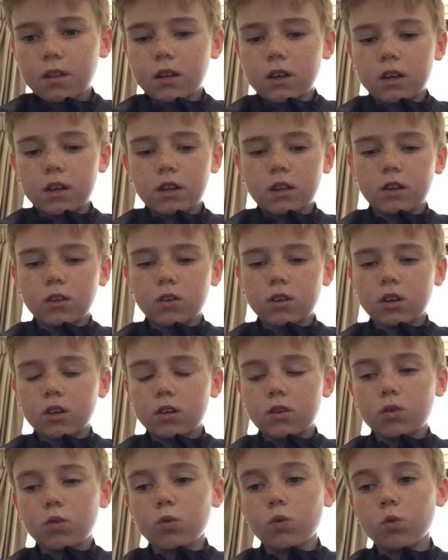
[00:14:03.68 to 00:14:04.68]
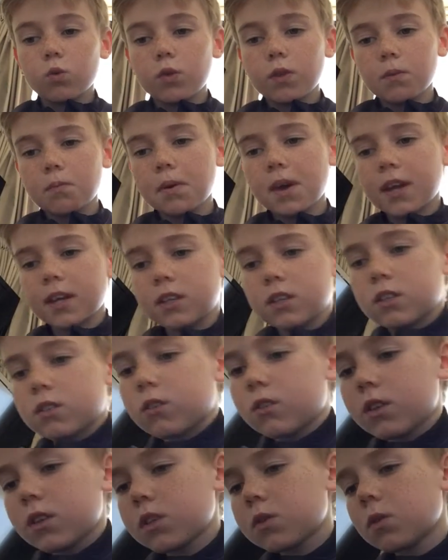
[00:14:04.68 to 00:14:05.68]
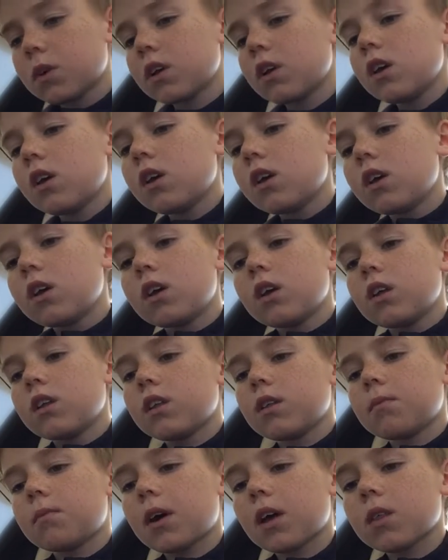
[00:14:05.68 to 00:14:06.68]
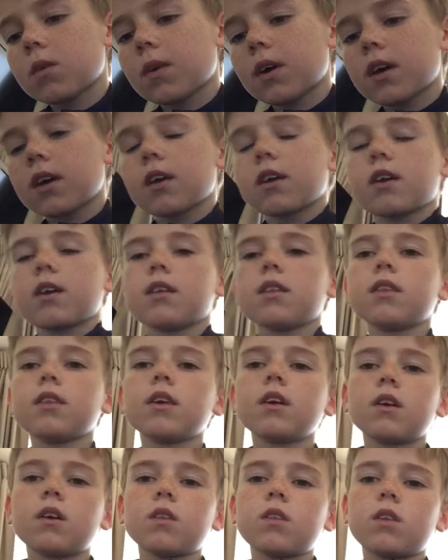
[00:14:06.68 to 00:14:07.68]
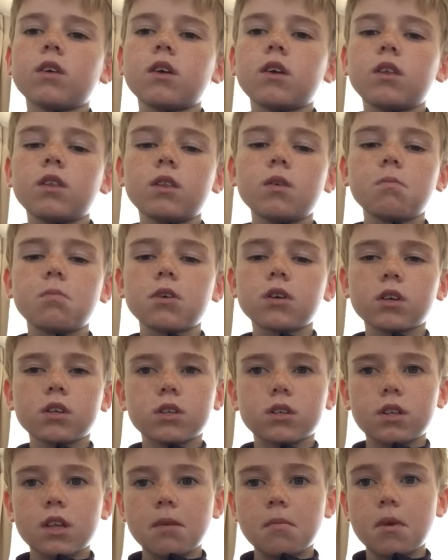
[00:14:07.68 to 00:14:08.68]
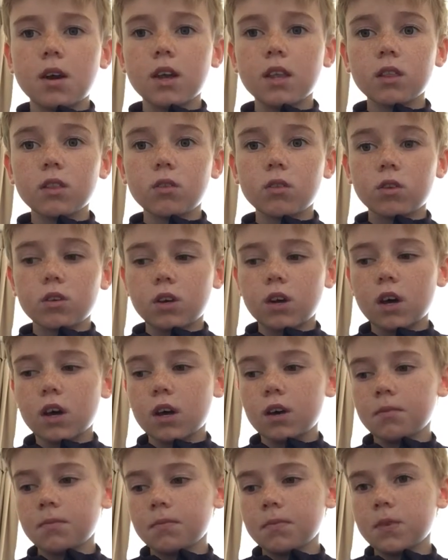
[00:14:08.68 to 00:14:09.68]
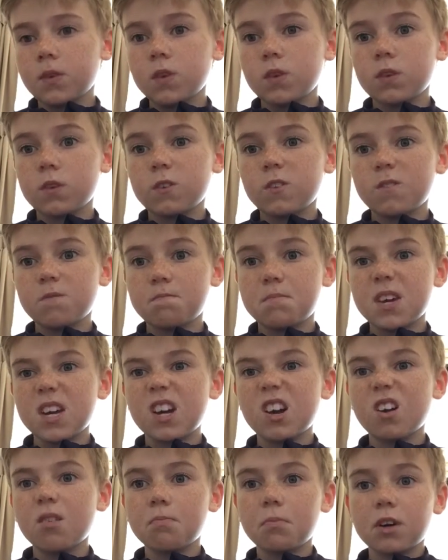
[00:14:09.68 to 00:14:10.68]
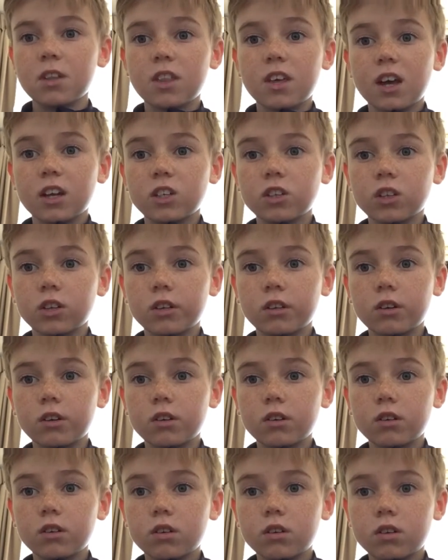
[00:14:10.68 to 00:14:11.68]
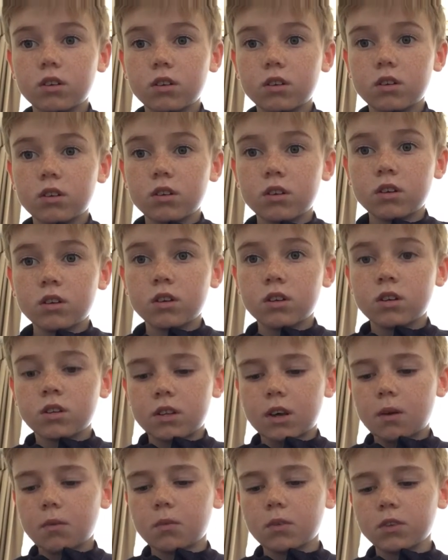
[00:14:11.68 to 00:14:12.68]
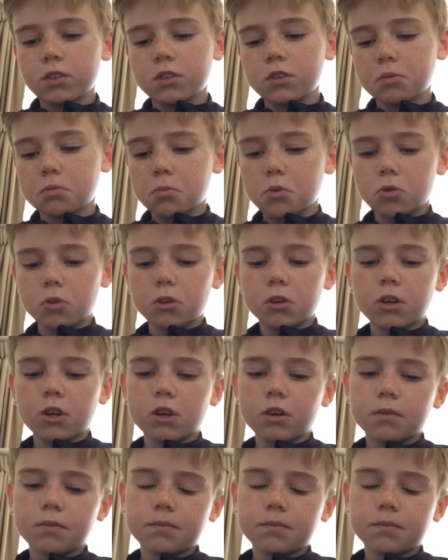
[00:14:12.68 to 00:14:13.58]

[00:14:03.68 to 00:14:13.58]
then look at all the pages on this one. By the way, in the books they might look bigger, but they're actually not. That one's smaller.